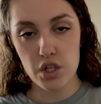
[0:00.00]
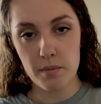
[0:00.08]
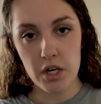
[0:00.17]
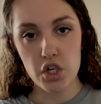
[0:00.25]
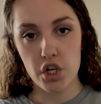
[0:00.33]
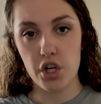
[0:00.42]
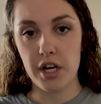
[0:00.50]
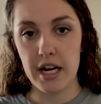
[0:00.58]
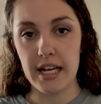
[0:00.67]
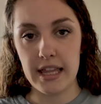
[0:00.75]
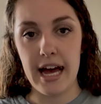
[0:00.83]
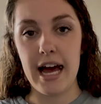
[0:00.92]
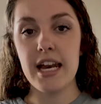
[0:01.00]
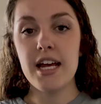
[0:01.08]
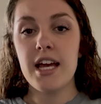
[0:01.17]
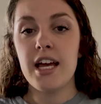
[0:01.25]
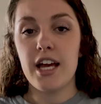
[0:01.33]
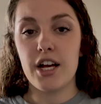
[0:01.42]
So make sure you're getting that
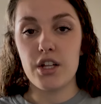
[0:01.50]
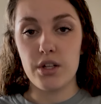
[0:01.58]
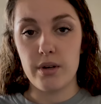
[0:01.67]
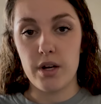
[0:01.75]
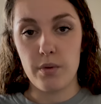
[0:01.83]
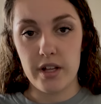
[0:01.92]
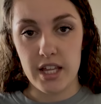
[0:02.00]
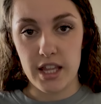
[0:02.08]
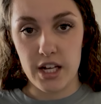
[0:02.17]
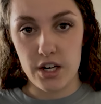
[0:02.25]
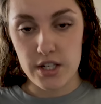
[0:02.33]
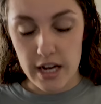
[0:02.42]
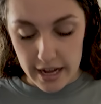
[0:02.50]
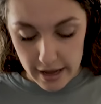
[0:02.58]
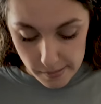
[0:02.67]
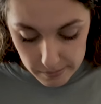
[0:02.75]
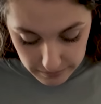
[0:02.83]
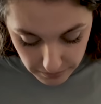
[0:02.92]
included within their
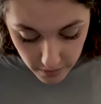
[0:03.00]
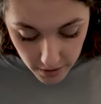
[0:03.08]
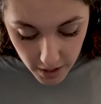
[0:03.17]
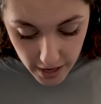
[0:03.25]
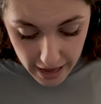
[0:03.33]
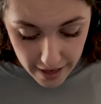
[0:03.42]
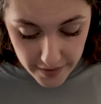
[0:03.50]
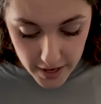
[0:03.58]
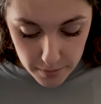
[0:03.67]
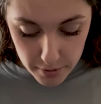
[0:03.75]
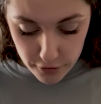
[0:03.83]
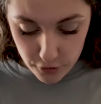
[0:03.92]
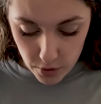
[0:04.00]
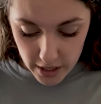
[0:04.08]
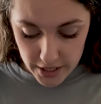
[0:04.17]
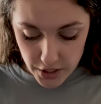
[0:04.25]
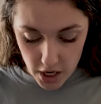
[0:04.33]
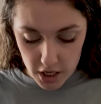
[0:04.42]
diet. And then before
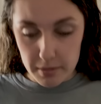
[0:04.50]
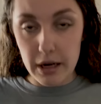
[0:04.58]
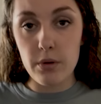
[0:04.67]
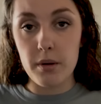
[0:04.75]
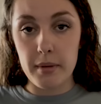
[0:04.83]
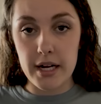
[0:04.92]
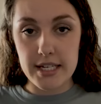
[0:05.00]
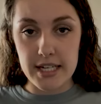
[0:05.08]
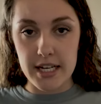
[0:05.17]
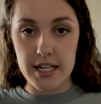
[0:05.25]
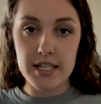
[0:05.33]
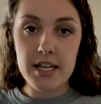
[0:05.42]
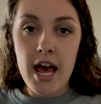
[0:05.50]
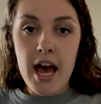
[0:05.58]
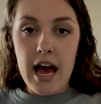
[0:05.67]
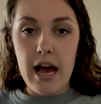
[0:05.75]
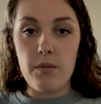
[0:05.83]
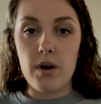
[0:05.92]
I talk about what Monte eats,
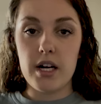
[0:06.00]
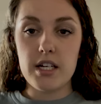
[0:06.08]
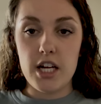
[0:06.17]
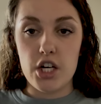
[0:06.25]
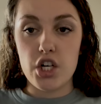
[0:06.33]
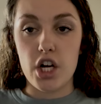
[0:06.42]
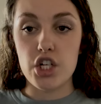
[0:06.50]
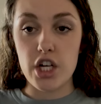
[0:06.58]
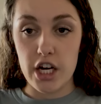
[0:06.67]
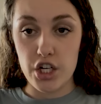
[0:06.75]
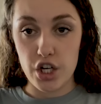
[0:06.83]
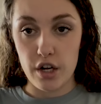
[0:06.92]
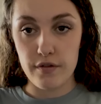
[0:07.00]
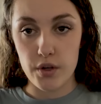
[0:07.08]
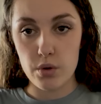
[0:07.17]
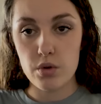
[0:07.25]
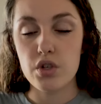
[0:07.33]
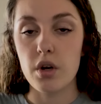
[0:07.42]
I want to touch on changing
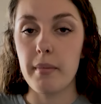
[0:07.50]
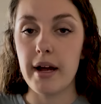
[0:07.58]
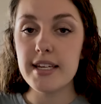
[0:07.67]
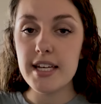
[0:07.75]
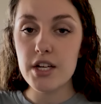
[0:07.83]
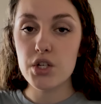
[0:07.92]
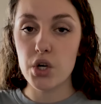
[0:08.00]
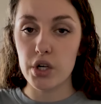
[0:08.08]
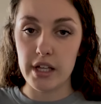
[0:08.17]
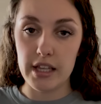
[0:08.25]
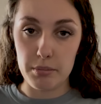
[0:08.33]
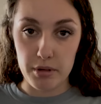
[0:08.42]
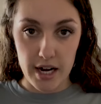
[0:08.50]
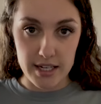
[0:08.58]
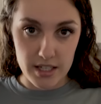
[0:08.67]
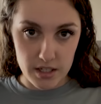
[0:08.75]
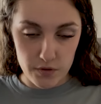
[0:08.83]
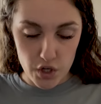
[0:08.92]
foods. So Monte is currently in the
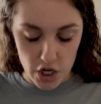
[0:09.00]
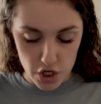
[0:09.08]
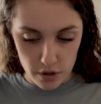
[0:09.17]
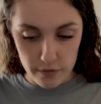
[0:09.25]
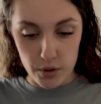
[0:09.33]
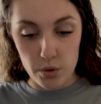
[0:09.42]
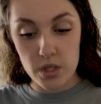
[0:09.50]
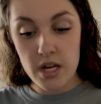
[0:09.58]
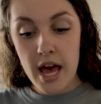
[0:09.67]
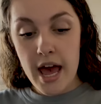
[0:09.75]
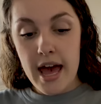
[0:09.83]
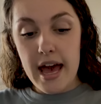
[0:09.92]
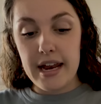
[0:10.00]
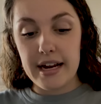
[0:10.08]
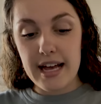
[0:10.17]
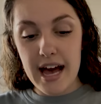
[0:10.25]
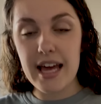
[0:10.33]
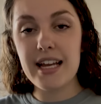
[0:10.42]
process of changing foods, and
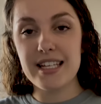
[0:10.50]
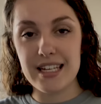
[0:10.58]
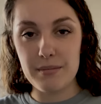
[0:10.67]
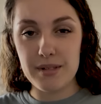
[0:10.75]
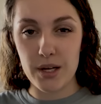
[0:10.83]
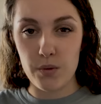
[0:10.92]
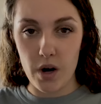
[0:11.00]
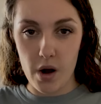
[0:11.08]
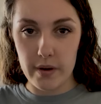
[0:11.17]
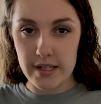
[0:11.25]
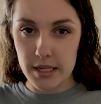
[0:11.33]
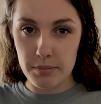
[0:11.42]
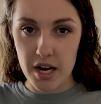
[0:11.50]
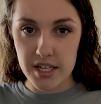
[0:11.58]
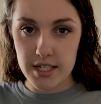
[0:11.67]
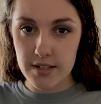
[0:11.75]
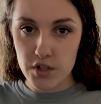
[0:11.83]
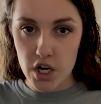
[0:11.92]
it kind of seems like we're always in the
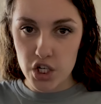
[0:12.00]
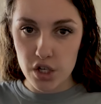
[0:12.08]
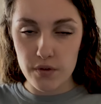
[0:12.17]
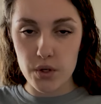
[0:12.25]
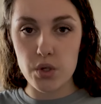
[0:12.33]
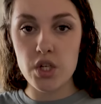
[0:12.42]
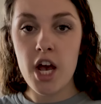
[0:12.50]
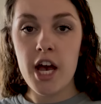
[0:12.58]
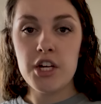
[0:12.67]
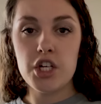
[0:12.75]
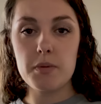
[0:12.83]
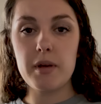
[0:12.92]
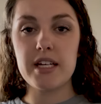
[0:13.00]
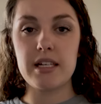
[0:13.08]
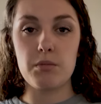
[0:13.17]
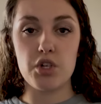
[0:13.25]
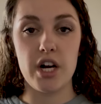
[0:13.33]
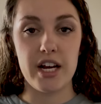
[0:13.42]
process of changing foods just because
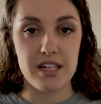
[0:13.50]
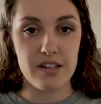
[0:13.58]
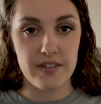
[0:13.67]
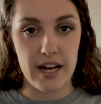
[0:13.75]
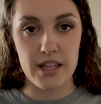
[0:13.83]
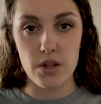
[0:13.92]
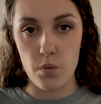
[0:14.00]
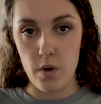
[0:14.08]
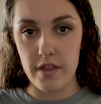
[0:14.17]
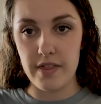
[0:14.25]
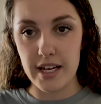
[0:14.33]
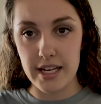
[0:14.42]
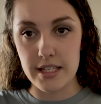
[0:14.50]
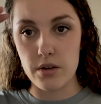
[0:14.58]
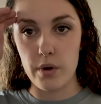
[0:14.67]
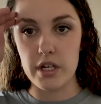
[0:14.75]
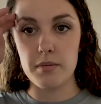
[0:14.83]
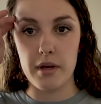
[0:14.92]
I'm trying to find the one that he's
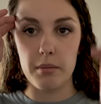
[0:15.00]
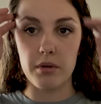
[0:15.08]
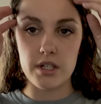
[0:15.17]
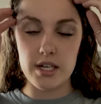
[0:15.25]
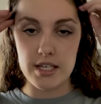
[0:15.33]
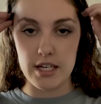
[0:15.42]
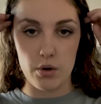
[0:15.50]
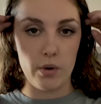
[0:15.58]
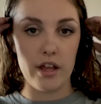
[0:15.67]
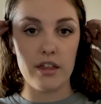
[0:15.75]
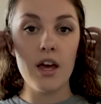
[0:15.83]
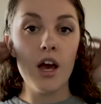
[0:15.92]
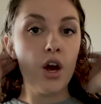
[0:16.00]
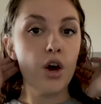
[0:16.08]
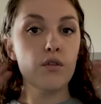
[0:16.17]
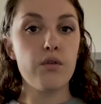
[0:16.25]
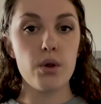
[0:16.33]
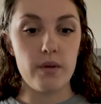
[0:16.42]
going to be able to stick with
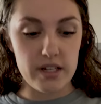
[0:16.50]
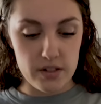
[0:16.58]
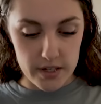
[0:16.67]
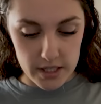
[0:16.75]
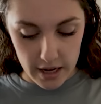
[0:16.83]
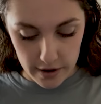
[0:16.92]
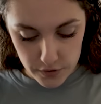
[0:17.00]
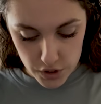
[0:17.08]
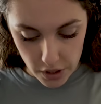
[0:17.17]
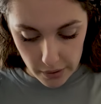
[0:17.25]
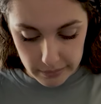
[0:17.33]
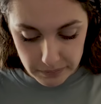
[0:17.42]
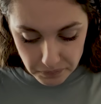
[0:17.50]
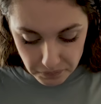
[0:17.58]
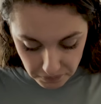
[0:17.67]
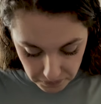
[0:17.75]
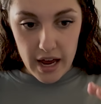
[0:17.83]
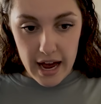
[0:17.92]
for the rest of his life. So
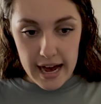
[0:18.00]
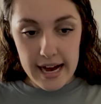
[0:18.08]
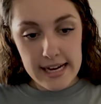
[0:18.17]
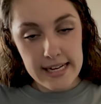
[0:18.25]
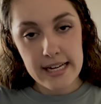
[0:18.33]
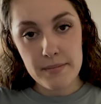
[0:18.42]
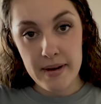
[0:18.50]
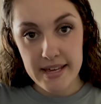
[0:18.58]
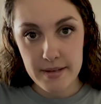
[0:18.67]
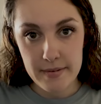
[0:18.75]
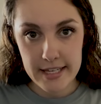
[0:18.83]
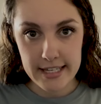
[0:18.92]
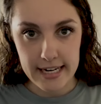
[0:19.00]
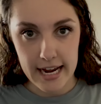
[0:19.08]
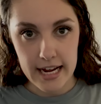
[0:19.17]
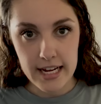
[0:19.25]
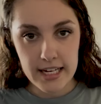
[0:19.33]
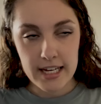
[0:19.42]
I made the
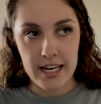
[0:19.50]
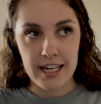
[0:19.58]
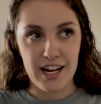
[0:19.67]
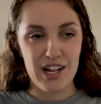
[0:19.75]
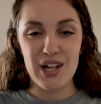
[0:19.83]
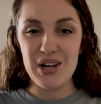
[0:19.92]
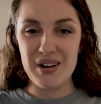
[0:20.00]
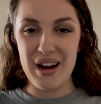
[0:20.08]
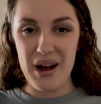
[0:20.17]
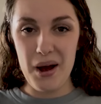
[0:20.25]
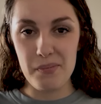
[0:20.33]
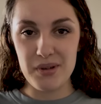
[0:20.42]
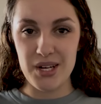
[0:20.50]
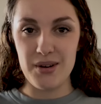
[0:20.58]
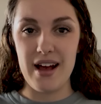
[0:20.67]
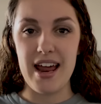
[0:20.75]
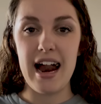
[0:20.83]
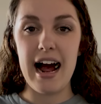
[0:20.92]
mistake, and I'll own up to
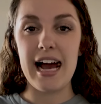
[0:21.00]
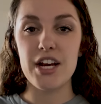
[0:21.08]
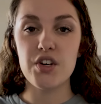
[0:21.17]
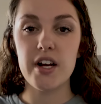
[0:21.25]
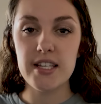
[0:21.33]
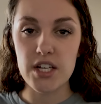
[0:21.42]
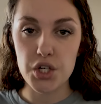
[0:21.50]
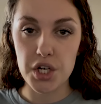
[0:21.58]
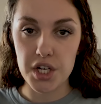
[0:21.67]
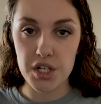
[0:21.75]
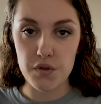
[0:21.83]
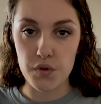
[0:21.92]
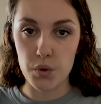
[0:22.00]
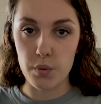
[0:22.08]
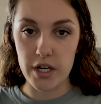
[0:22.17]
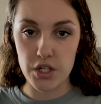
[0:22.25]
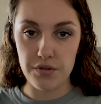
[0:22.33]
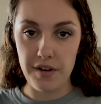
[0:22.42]
it. I transitioned his food
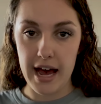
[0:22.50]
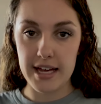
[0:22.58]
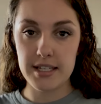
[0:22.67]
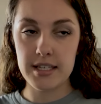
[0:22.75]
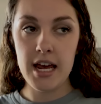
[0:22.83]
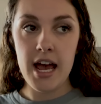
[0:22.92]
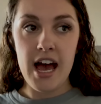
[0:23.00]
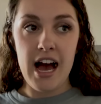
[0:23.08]
way too fast.